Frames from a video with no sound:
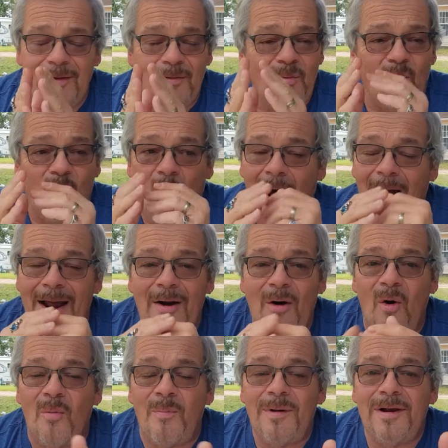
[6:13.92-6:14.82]
wide
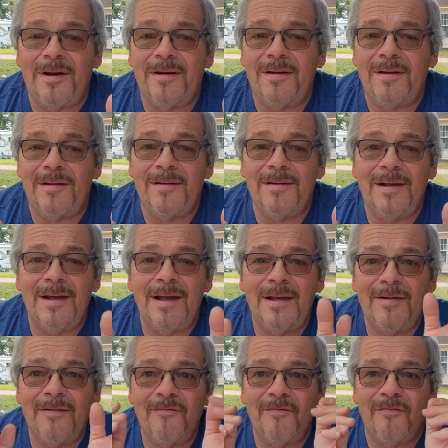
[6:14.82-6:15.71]
open
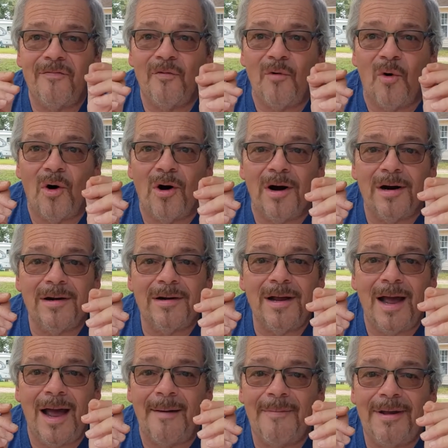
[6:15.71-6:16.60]
for,
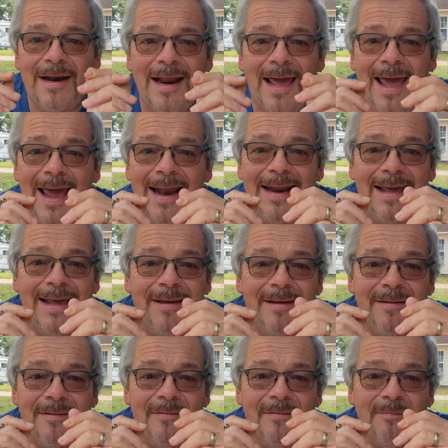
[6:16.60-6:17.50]

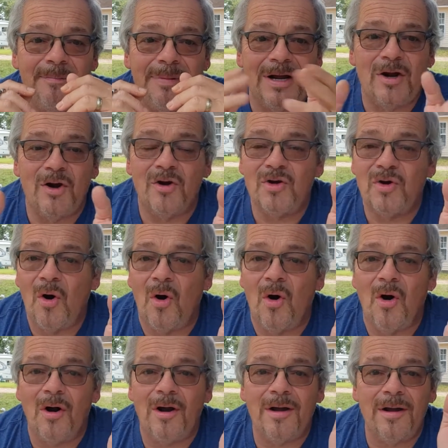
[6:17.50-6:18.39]
any bigger
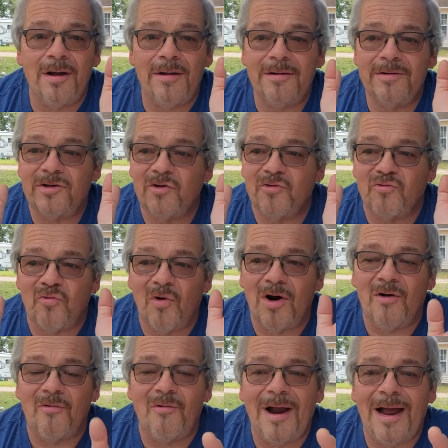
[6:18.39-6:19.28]
dog to
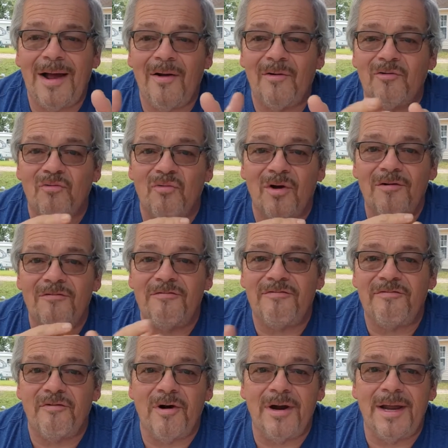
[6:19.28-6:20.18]
run around, run
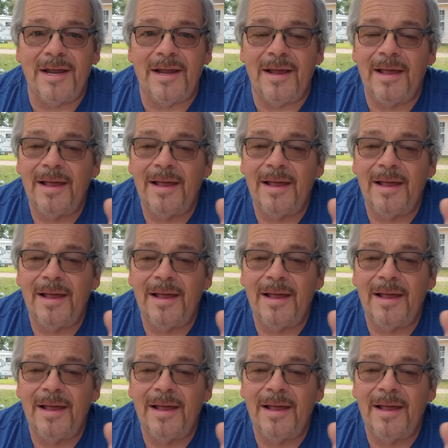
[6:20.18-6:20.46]
free.